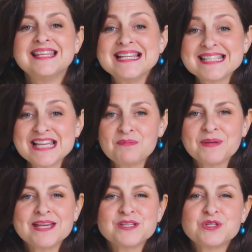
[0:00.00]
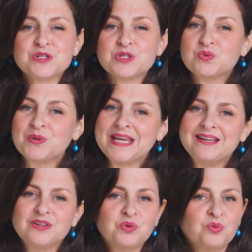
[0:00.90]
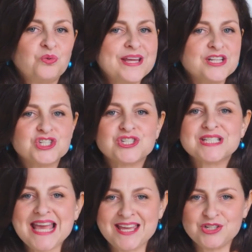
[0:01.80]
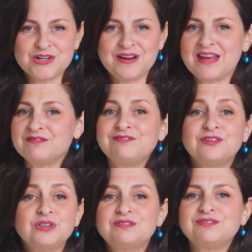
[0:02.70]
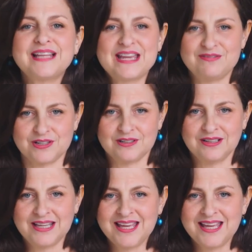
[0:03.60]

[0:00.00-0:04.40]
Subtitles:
These cupcakes are sweet, rich, tender, and full of flavor.